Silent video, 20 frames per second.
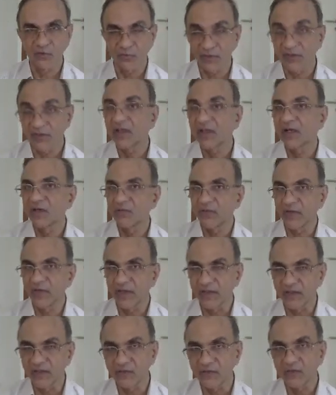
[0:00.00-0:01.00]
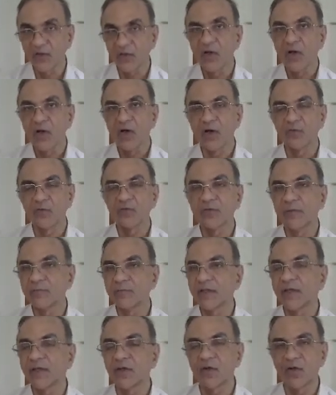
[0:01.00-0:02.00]
When there are variants of
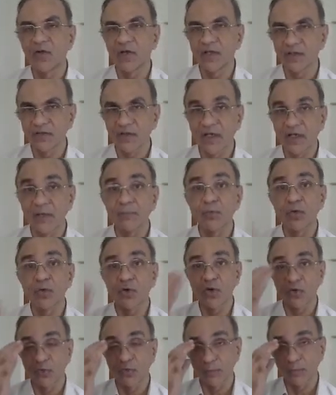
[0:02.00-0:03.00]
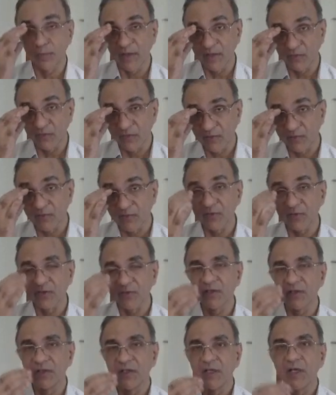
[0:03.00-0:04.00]
something called as hypochondroplasia, which is
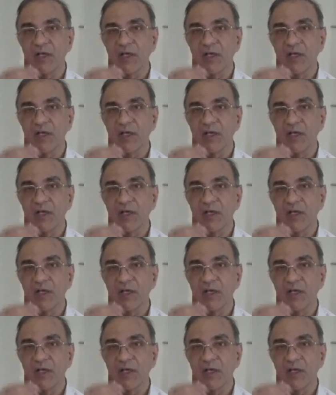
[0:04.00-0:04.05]
a